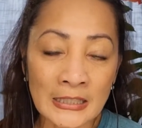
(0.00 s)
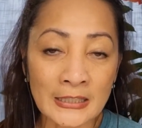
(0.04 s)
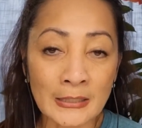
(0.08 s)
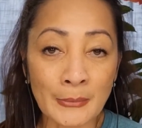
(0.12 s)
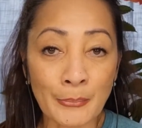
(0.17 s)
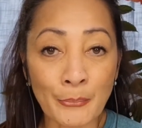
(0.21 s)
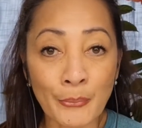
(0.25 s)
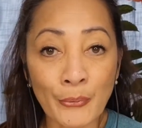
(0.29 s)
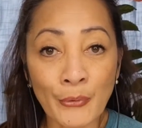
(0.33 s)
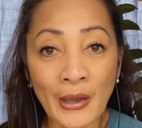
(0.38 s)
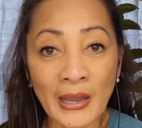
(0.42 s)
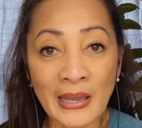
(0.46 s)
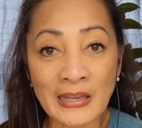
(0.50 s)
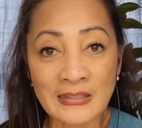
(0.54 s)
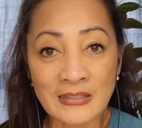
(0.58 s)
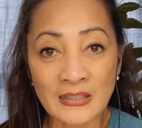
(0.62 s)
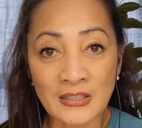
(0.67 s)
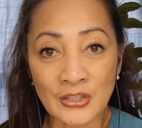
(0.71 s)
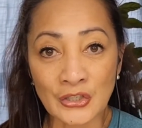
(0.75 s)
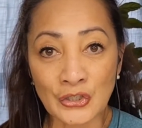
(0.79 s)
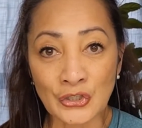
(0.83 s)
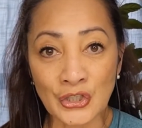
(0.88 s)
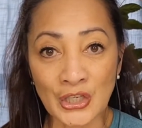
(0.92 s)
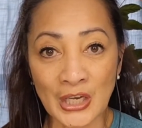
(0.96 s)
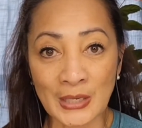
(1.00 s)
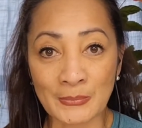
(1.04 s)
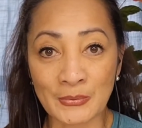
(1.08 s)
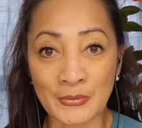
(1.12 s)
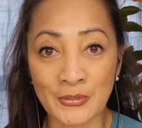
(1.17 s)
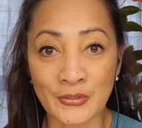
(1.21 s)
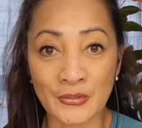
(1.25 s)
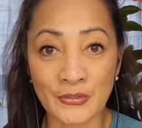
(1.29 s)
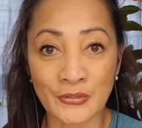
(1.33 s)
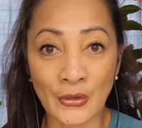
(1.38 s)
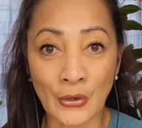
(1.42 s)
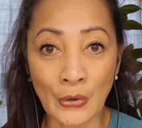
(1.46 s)
the prices jump
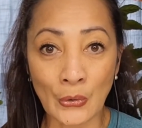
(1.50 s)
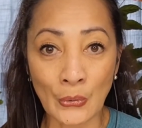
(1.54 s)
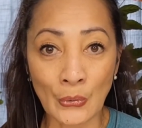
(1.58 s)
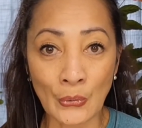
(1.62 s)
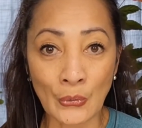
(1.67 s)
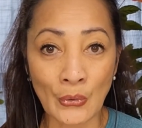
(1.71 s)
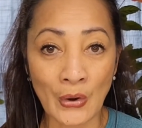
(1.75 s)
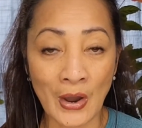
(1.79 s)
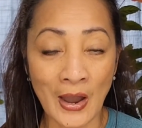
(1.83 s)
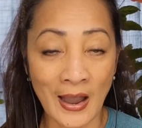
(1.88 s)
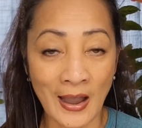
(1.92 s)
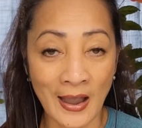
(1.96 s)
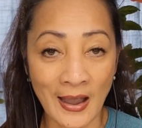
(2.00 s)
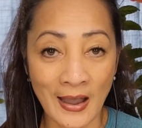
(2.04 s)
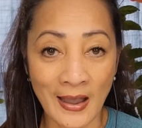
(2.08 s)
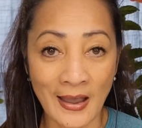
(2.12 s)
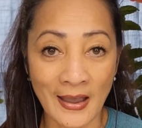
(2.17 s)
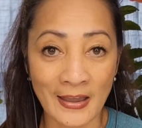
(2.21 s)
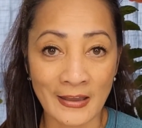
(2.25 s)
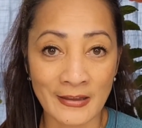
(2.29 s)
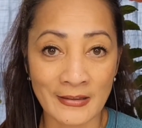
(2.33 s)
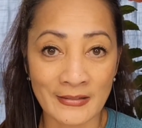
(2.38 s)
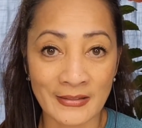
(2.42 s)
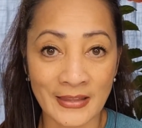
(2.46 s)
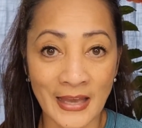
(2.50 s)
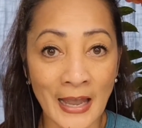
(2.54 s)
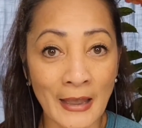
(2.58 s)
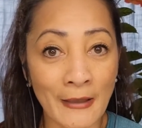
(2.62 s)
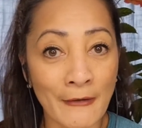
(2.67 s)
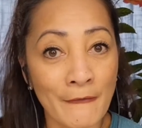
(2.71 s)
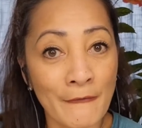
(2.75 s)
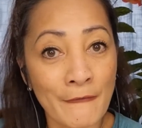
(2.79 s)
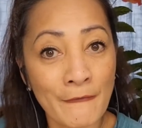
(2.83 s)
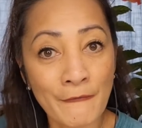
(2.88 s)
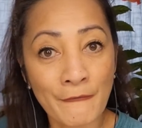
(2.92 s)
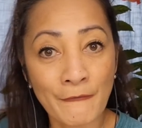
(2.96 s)
so high
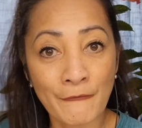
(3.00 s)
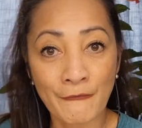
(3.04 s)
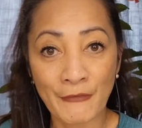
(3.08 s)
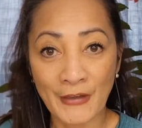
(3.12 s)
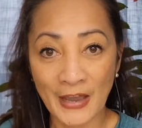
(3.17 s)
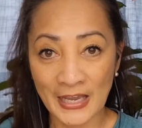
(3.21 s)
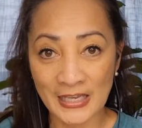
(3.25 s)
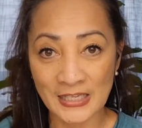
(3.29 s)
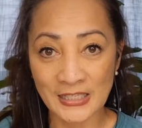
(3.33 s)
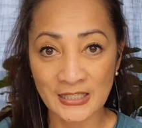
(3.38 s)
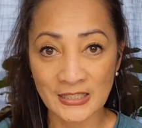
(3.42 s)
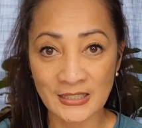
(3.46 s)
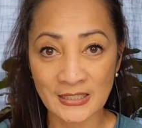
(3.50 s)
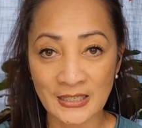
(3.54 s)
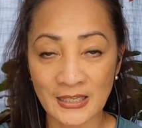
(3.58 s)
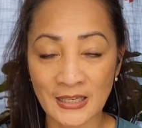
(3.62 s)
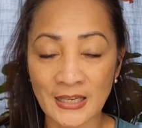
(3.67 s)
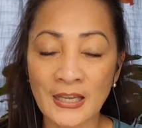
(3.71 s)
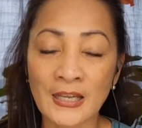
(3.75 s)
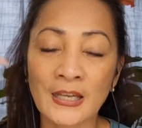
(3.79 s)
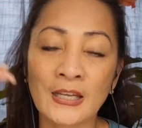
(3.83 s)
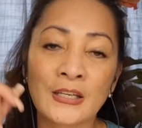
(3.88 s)
that fast.